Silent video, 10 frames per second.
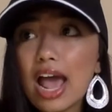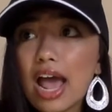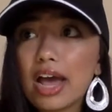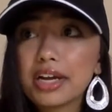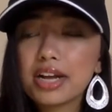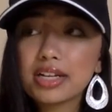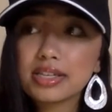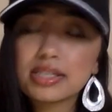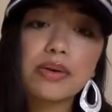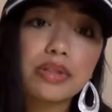and got
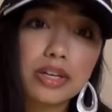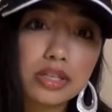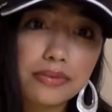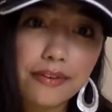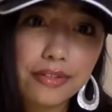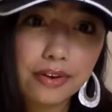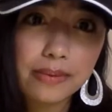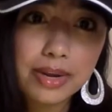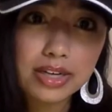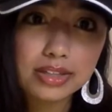to sit with us for thirty
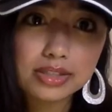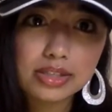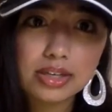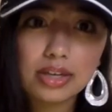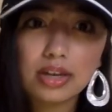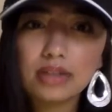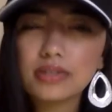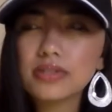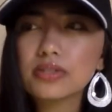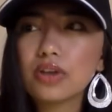minutes.
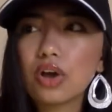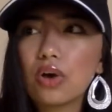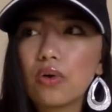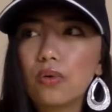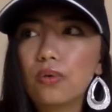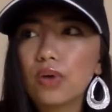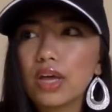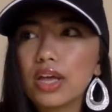So